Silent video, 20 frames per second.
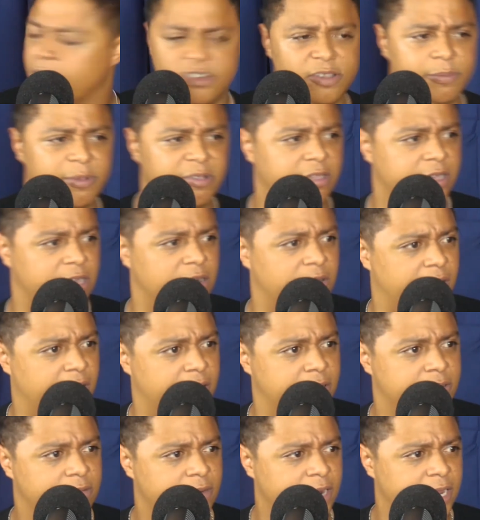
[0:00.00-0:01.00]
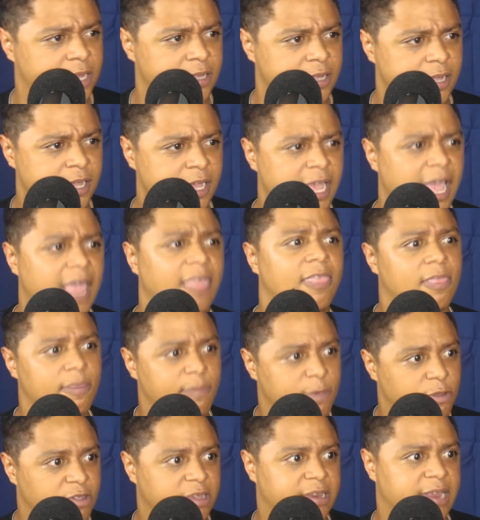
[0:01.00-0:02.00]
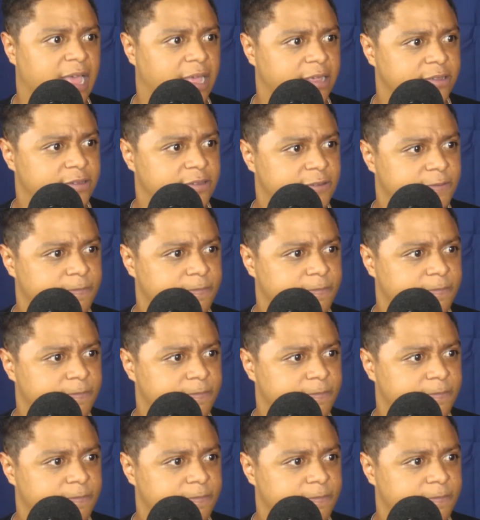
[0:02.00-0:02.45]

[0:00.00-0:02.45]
Jimmy's looking around, right? And then the music dies.